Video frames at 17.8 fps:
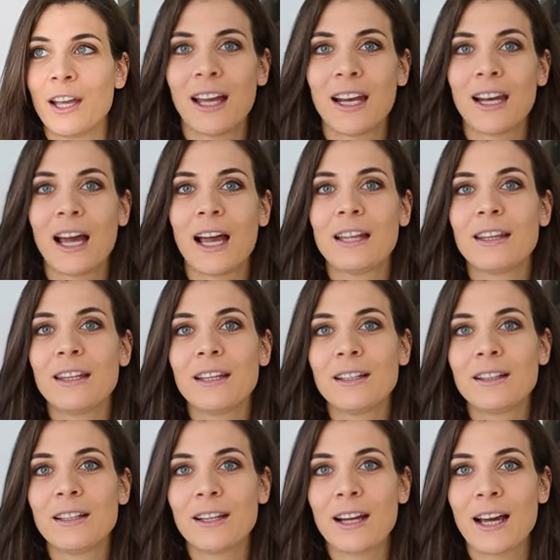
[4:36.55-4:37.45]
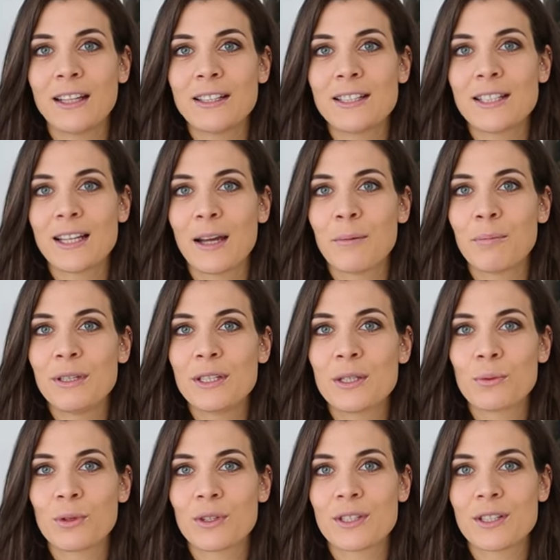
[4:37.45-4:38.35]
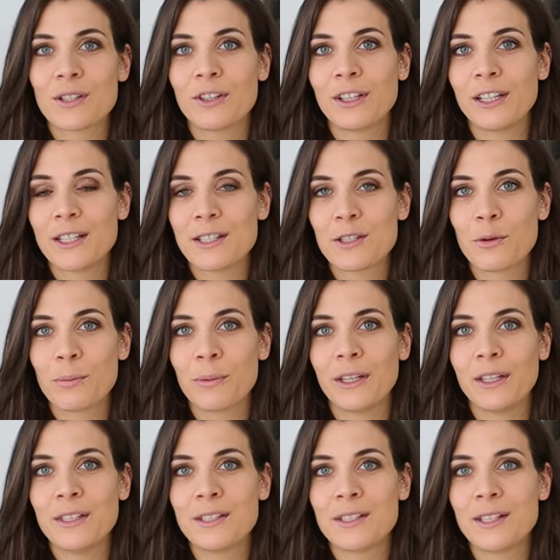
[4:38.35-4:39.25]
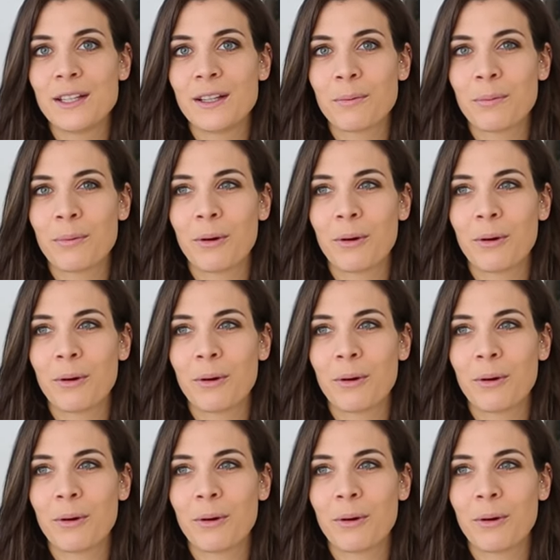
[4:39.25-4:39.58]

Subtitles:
And I think the 99-piece ones are a little bit easier.